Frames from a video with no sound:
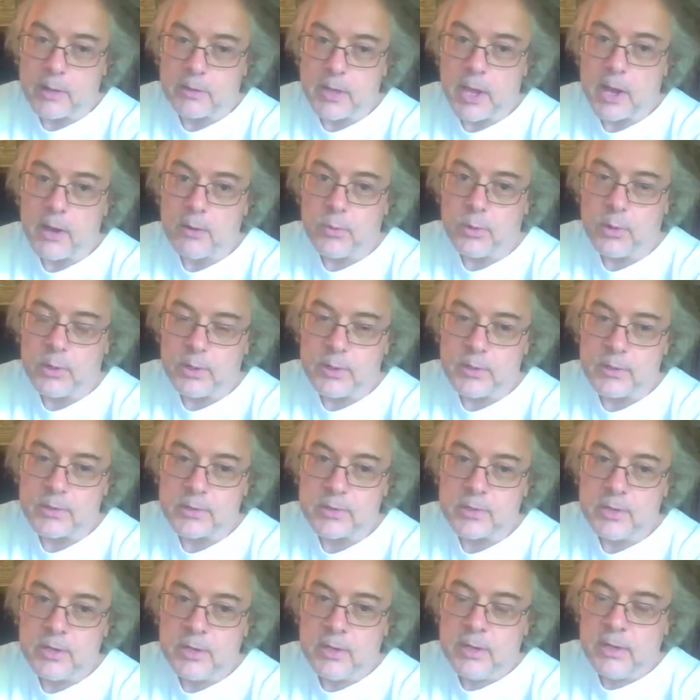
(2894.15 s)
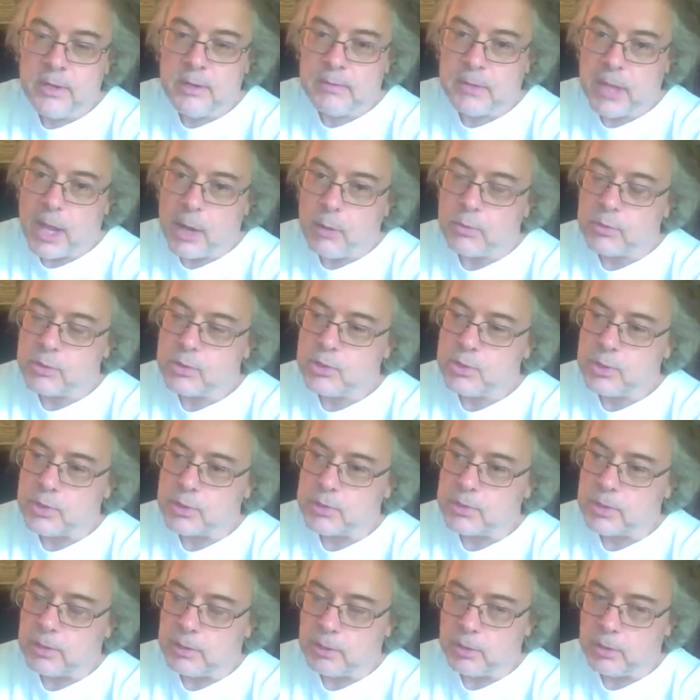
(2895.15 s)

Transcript: That was that was just a